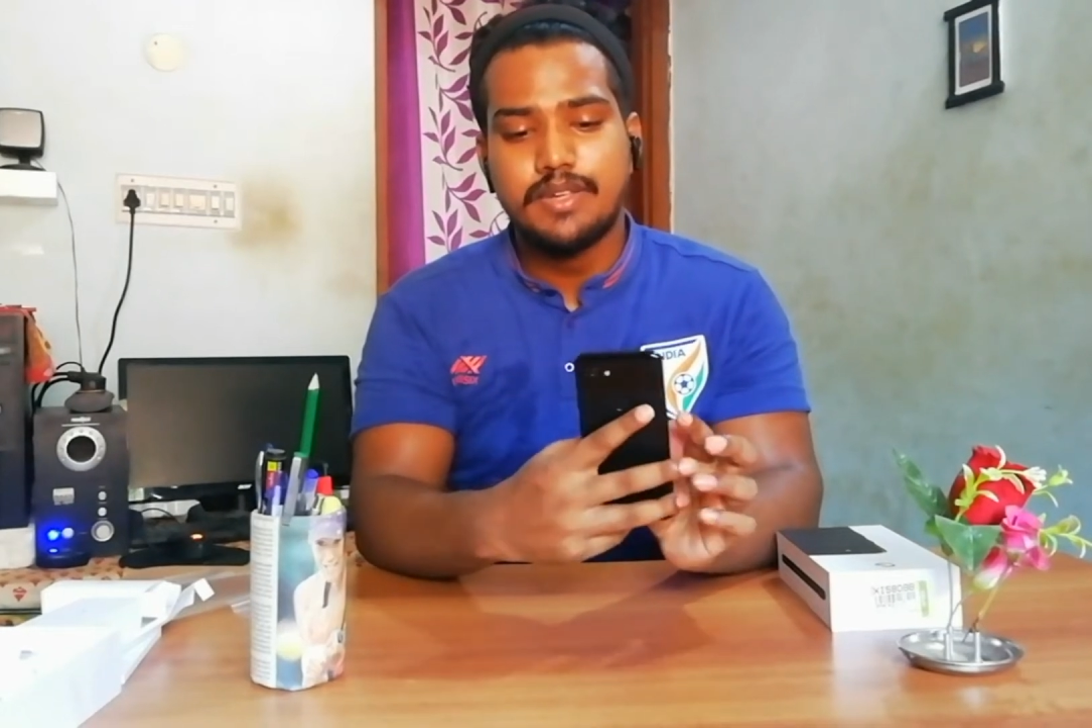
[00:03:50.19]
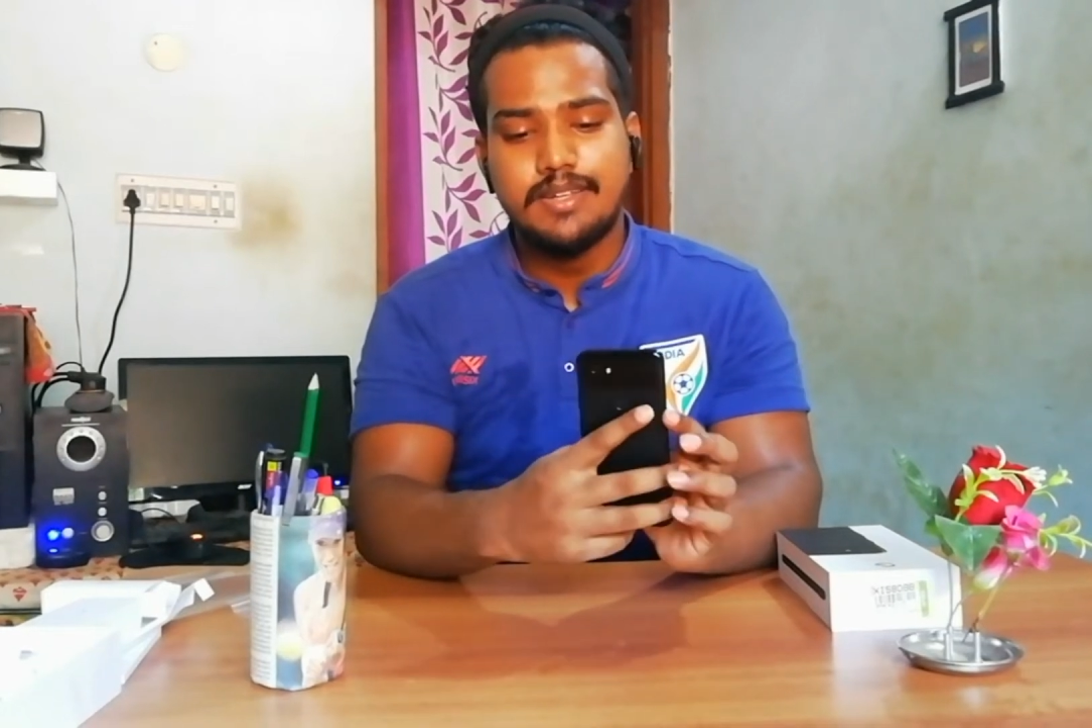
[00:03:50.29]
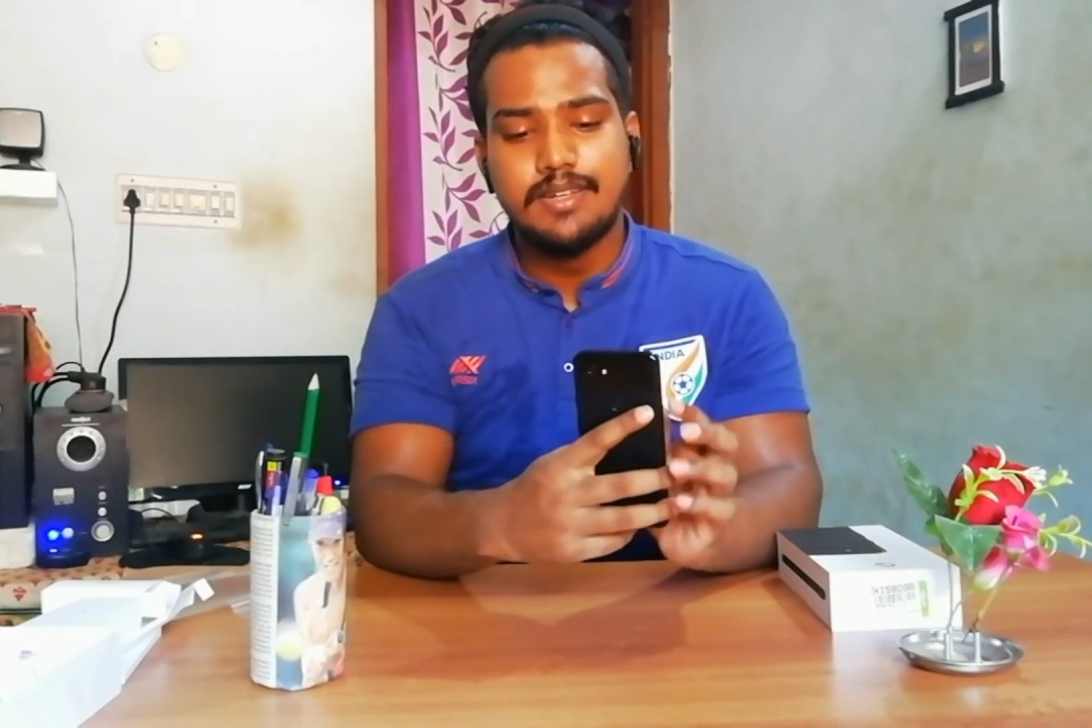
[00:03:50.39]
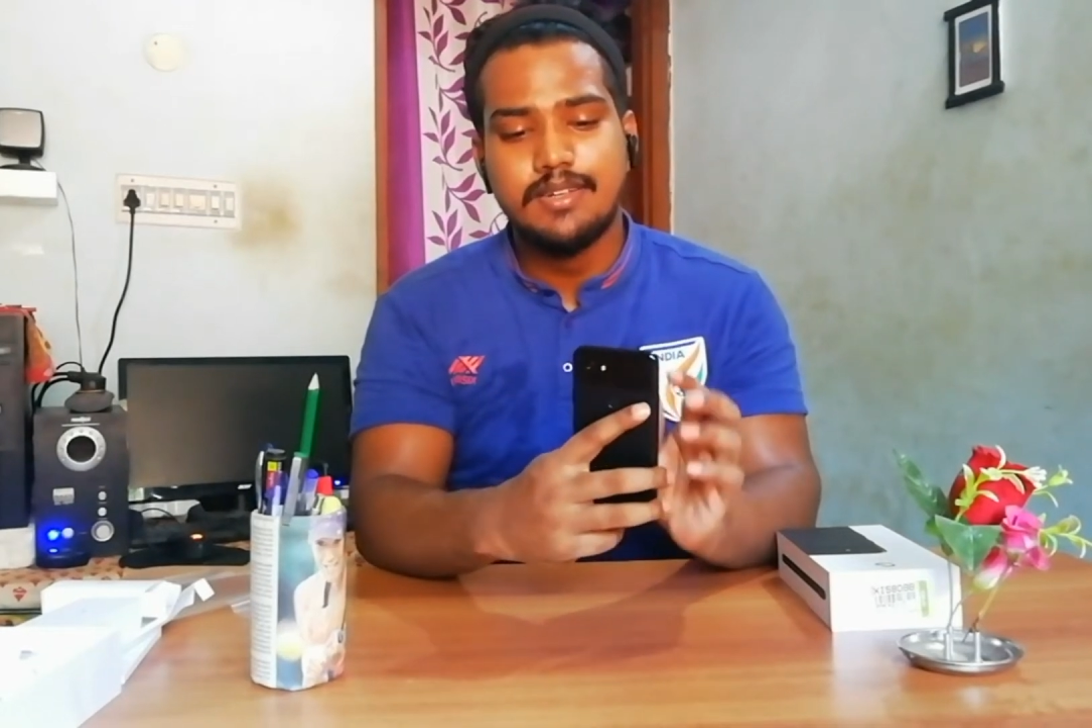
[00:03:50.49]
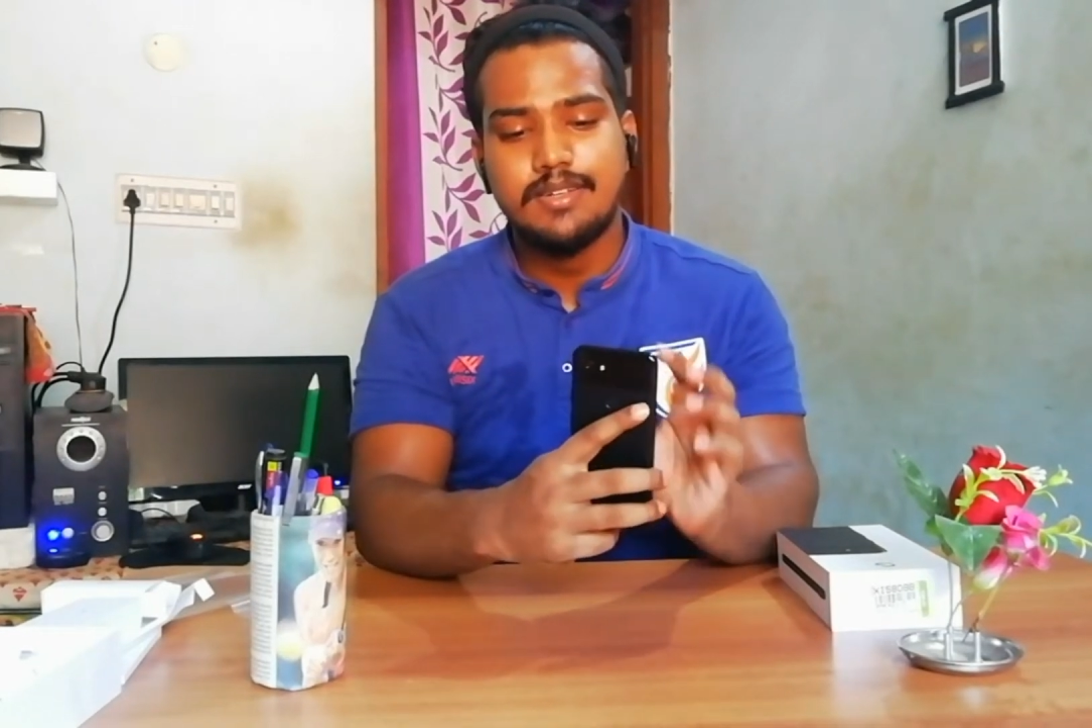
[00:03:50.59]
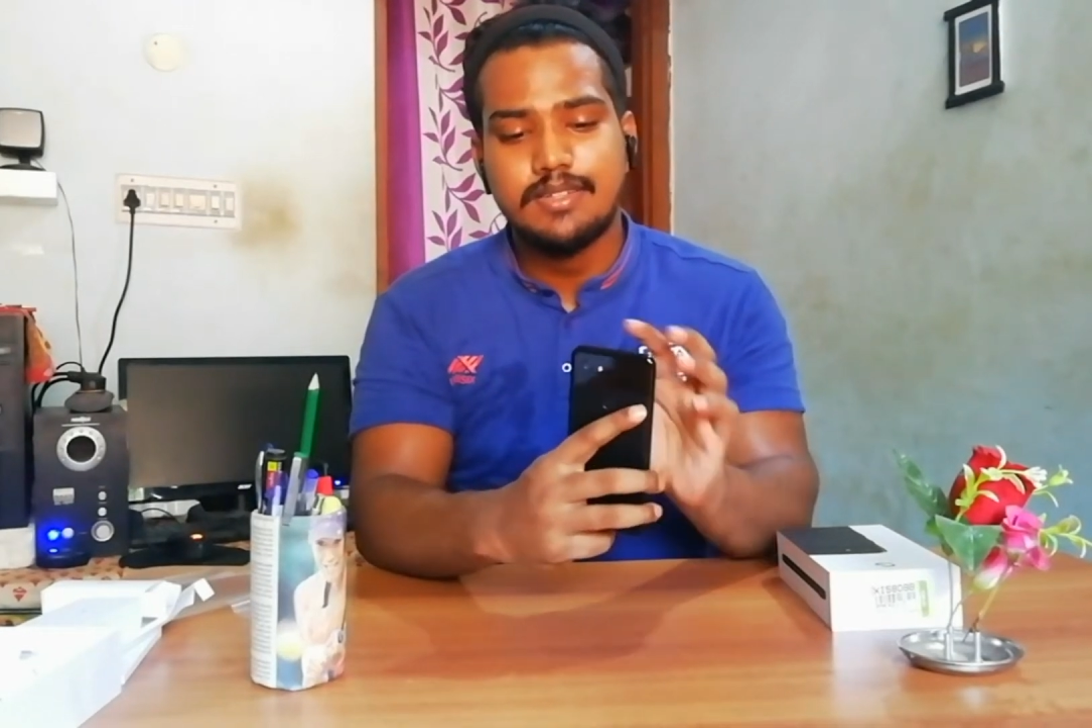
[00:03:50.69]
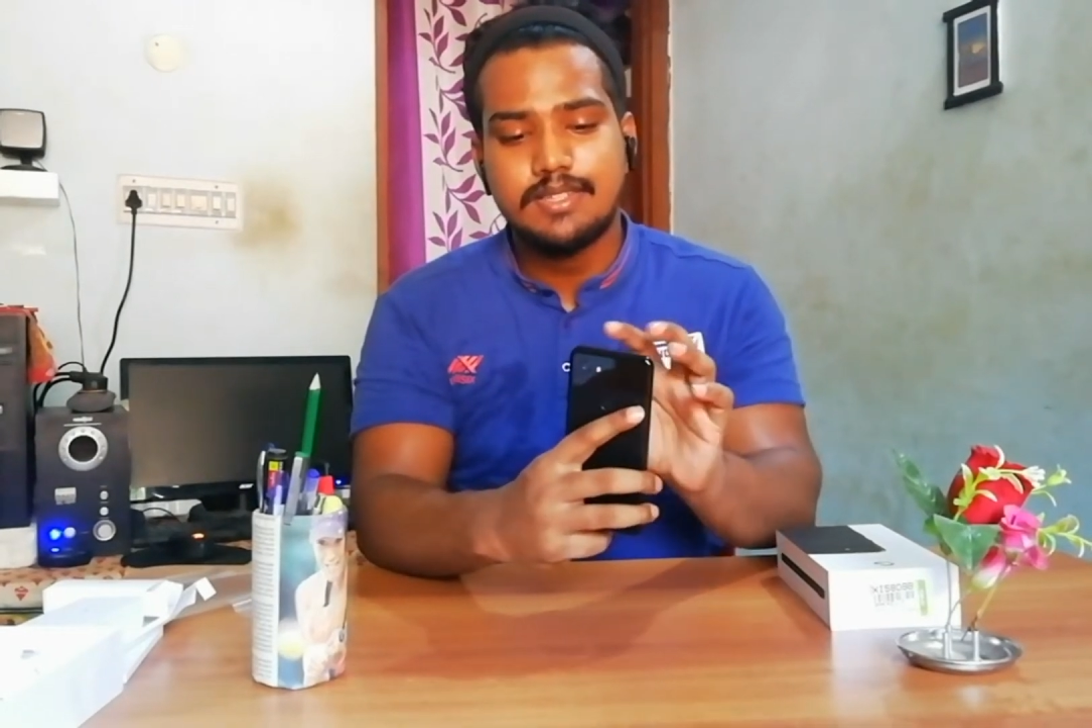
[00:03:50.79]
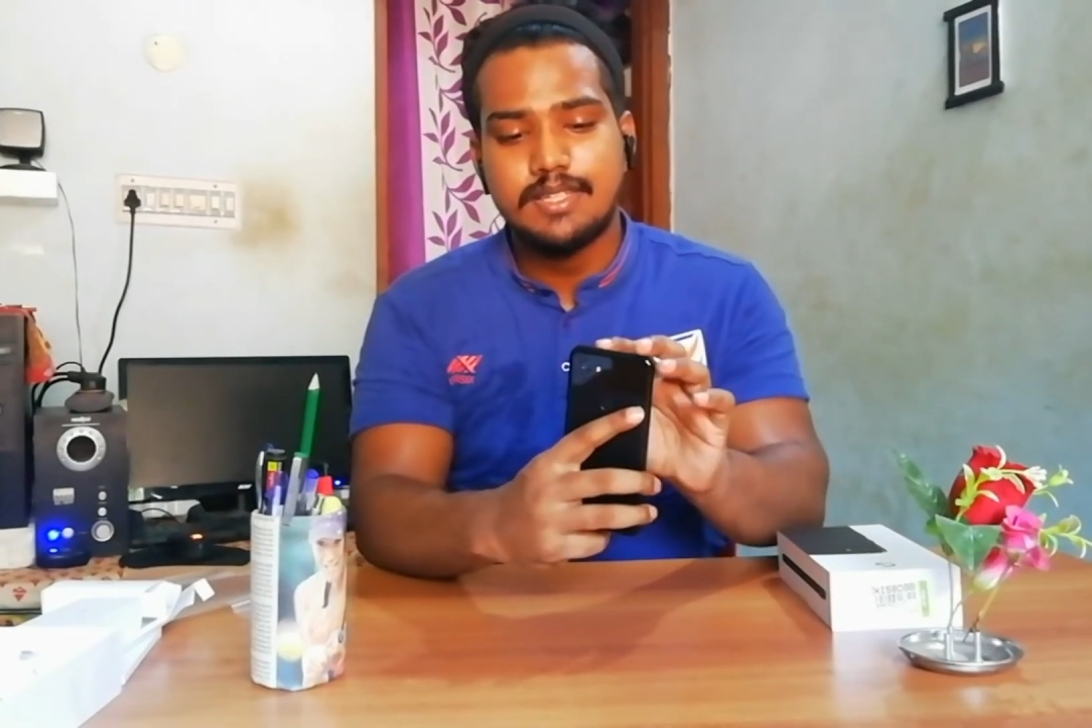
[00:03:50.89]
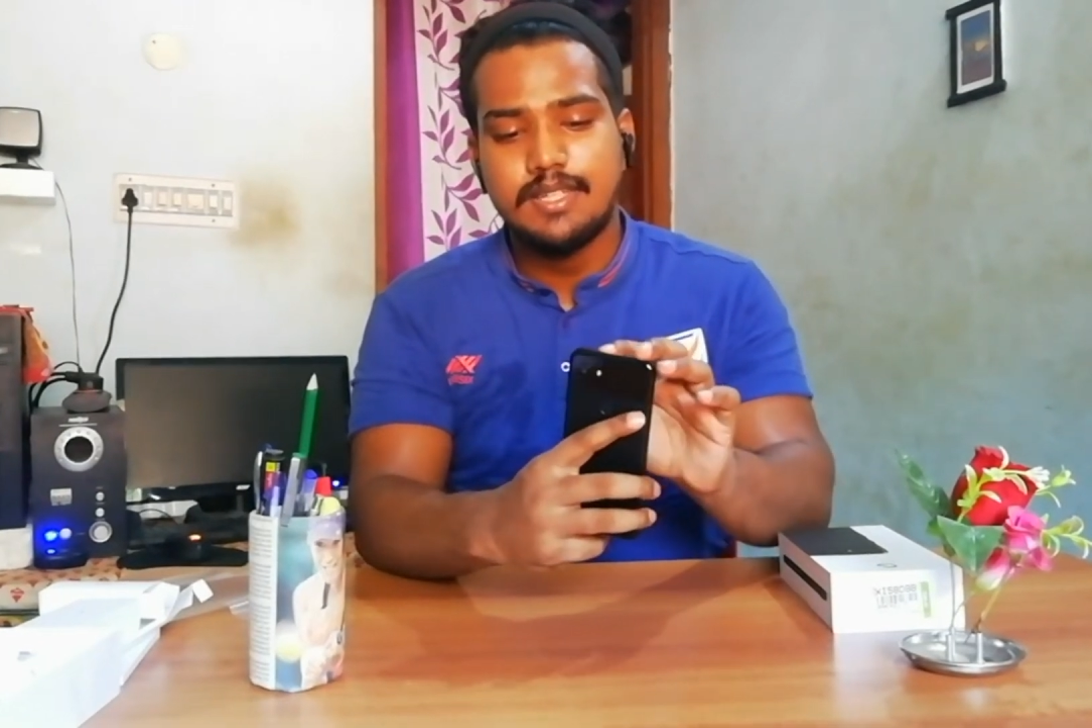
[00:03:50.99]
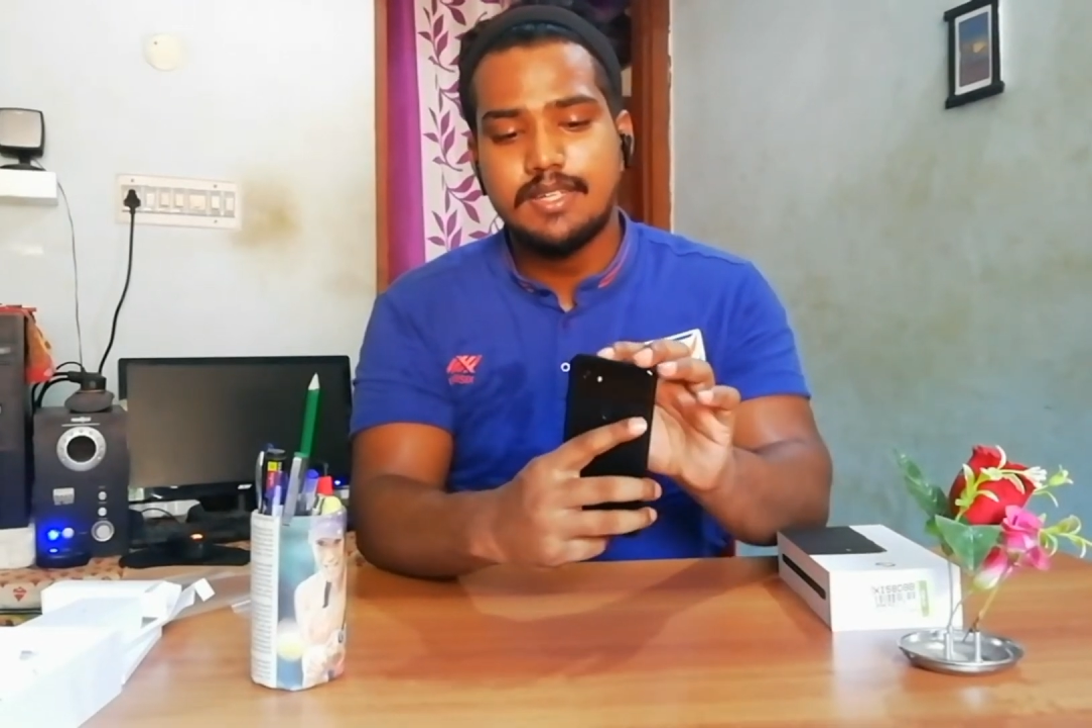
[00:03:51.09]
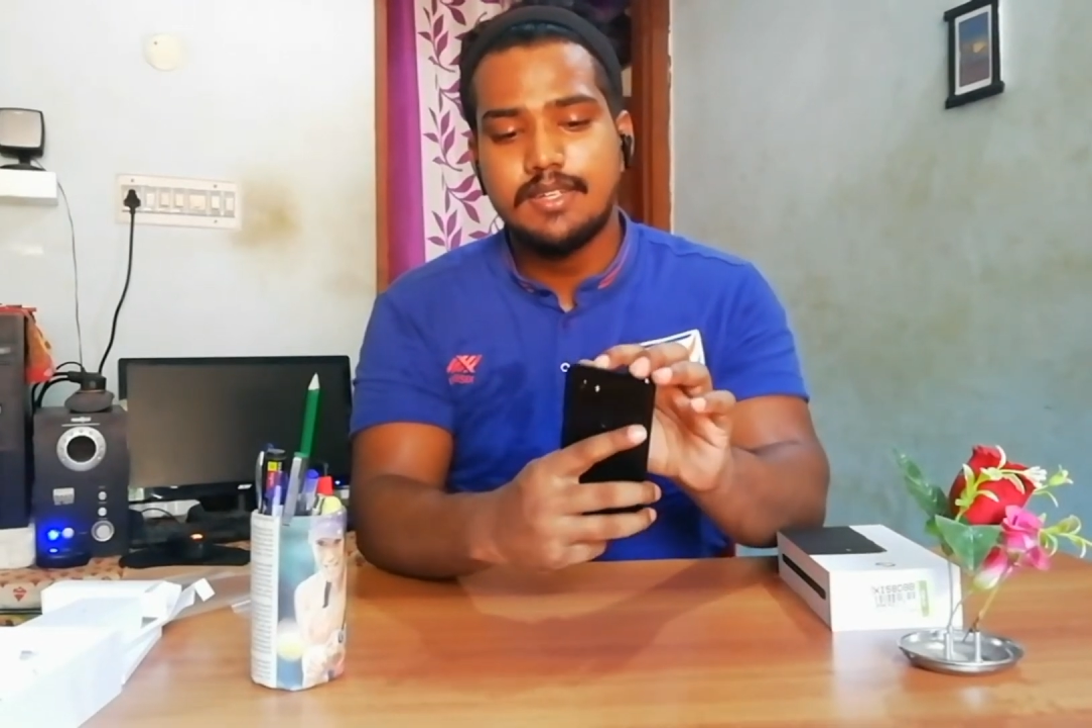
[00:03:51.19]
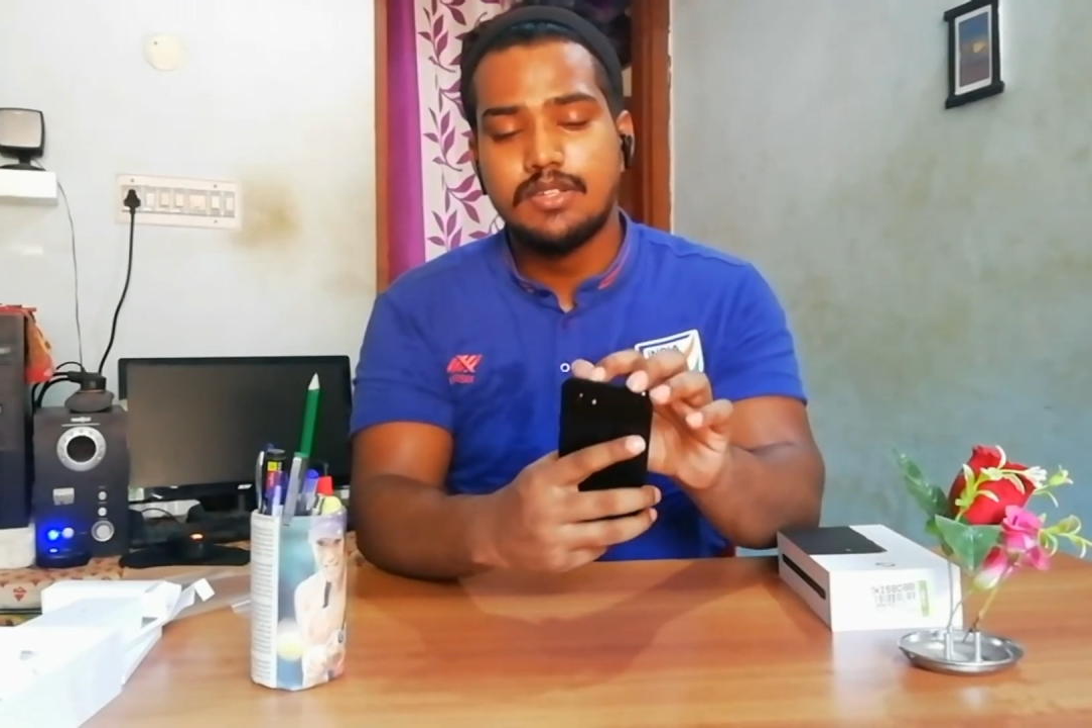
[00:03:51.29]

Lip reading: we can see